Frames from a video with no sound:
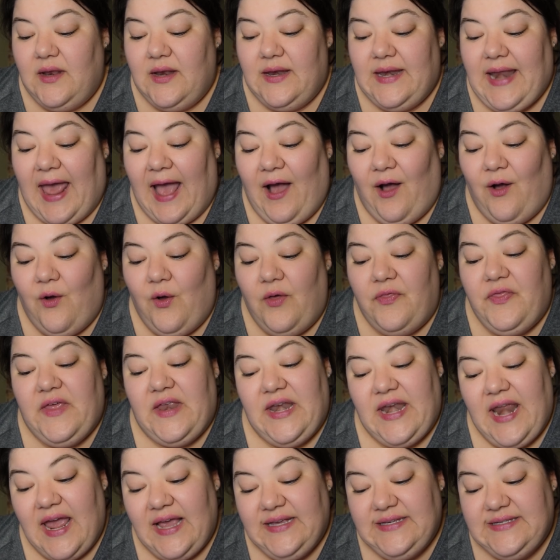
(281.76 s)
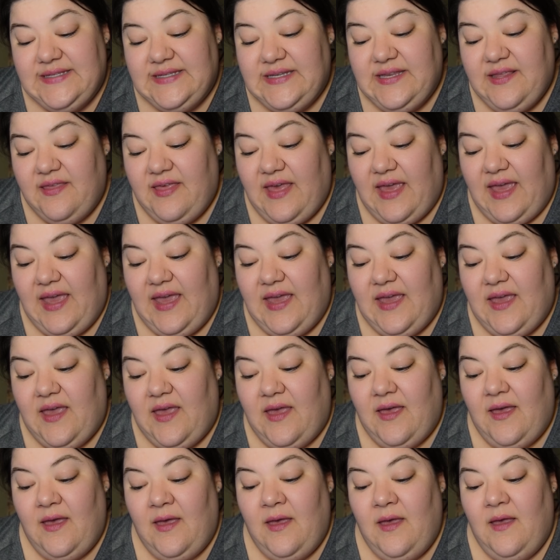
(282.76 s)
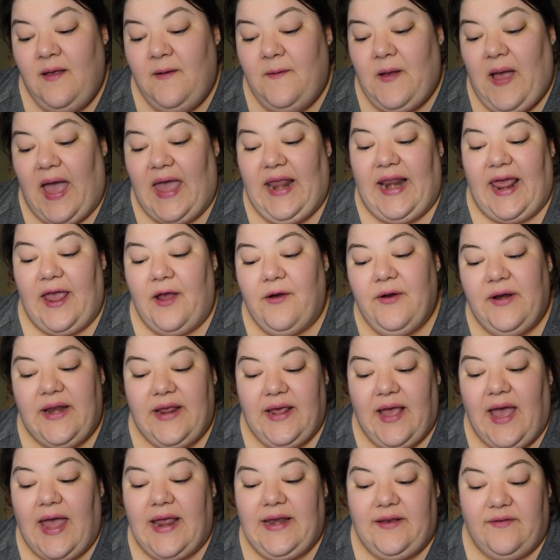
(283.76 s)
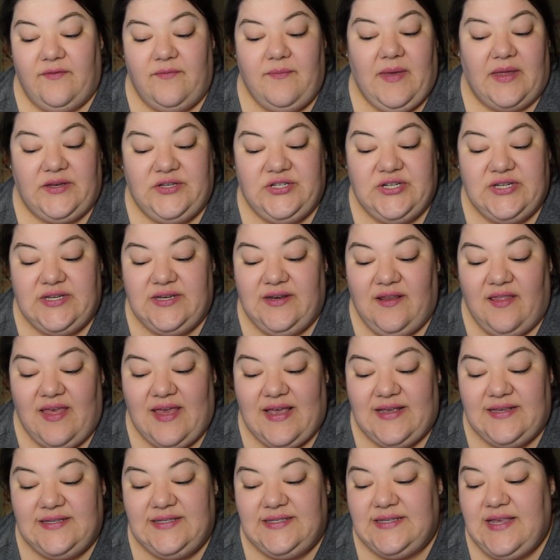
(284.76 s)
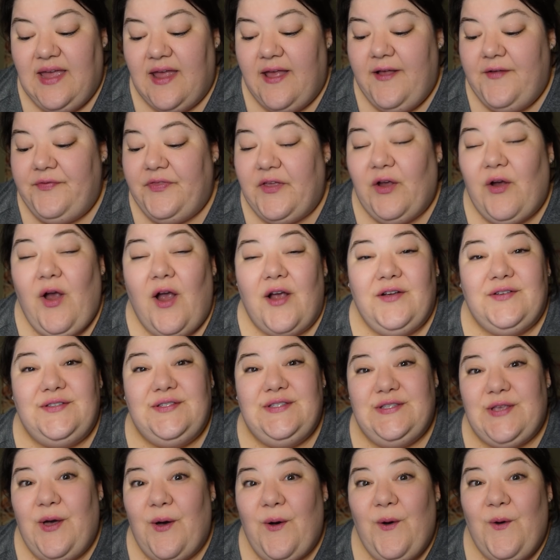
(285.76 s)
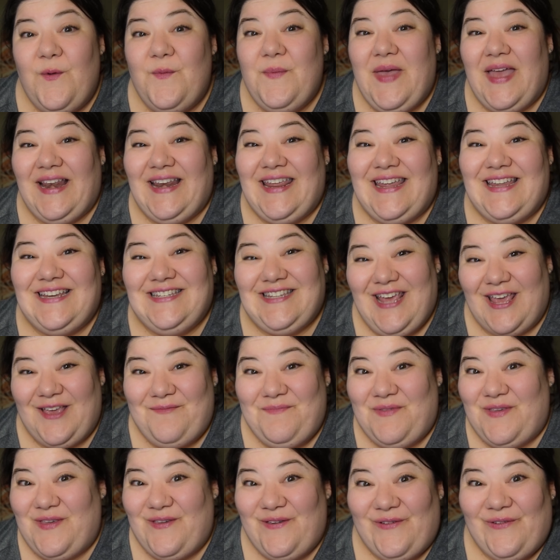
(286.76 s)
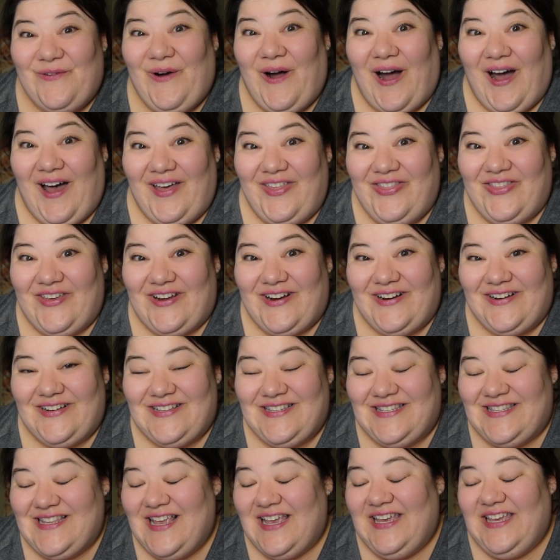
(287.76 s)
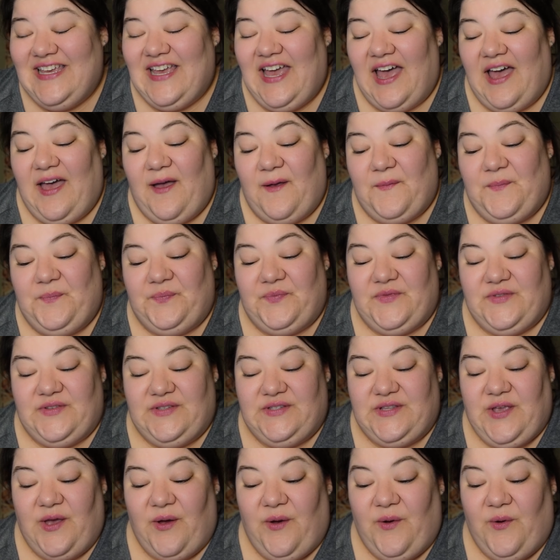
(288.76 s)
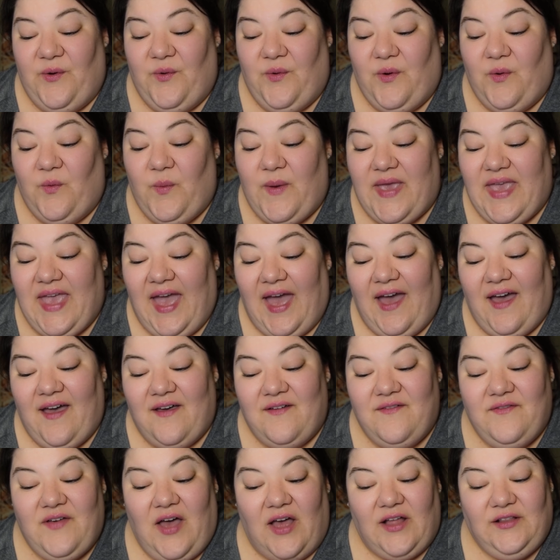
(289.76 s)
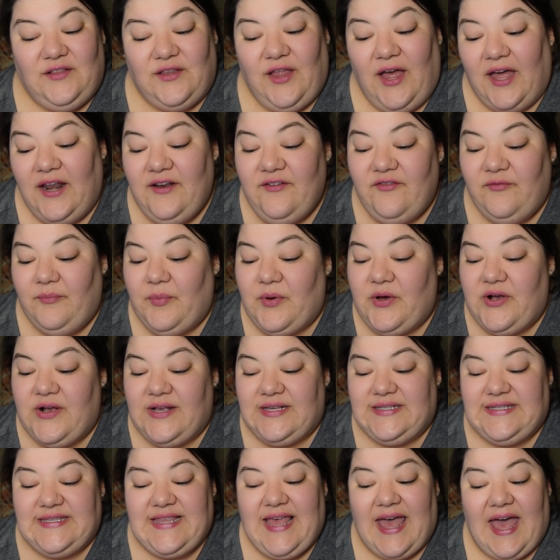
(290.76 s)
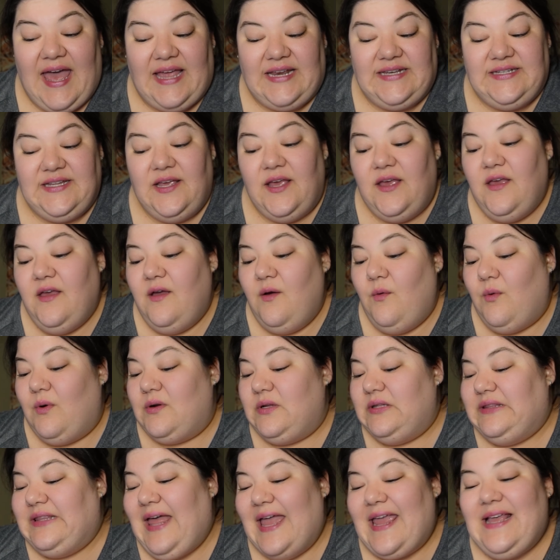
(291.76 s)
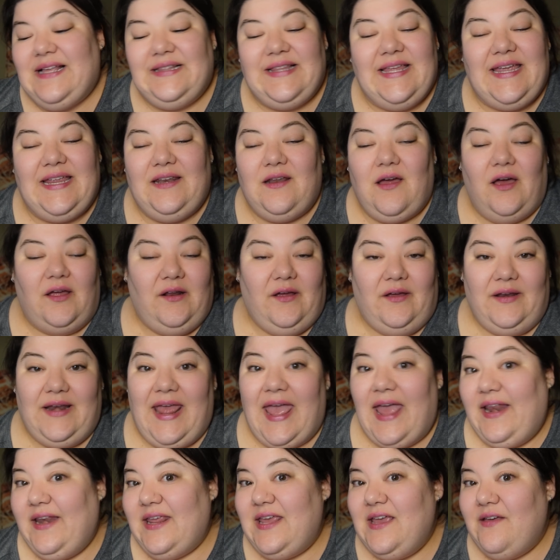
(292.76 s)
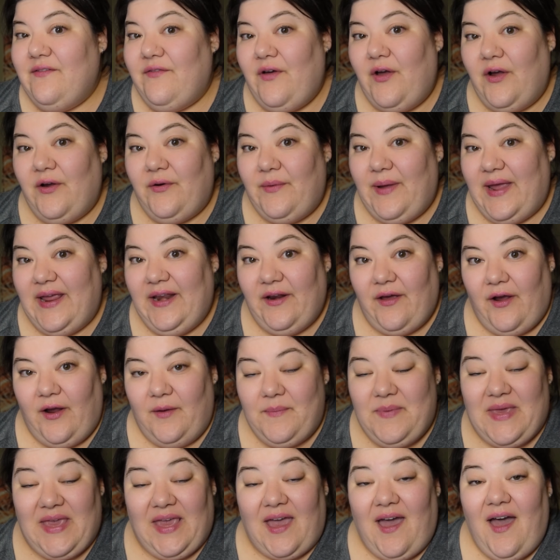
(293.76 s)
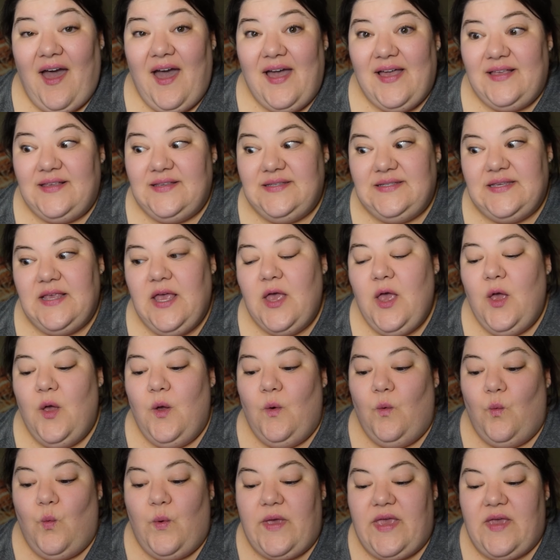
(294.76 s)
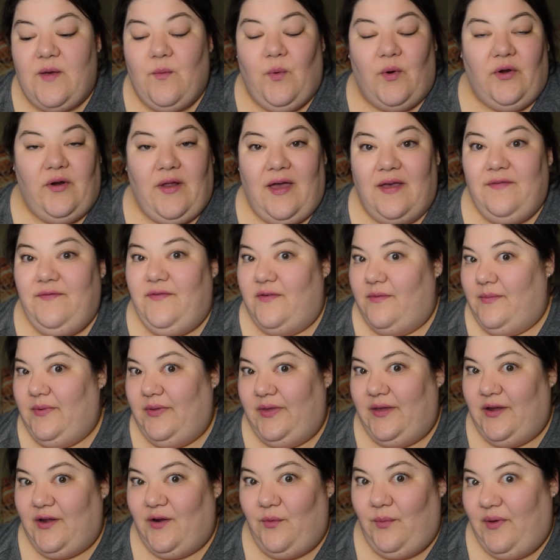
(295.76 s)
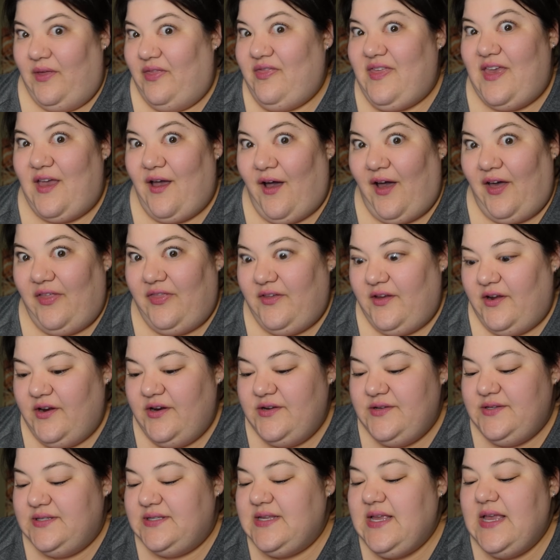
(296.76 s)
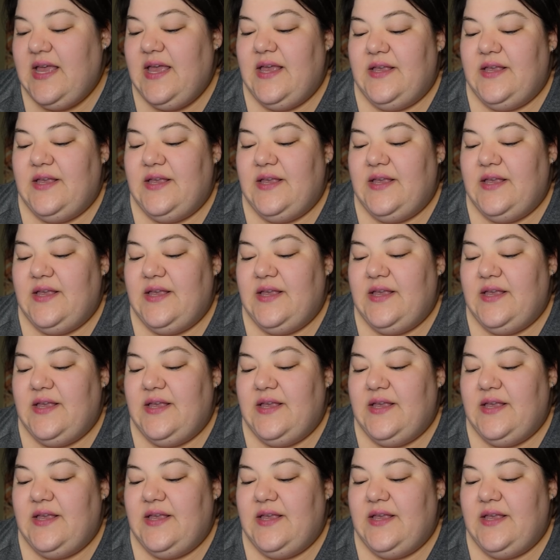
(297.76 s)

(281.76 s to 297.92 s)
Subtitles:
Now, the next thing And I already kind of mentioned this, there are so many debut authors. So we have a lot of books that were likely not on any of our radar because we were not familiar with the authors.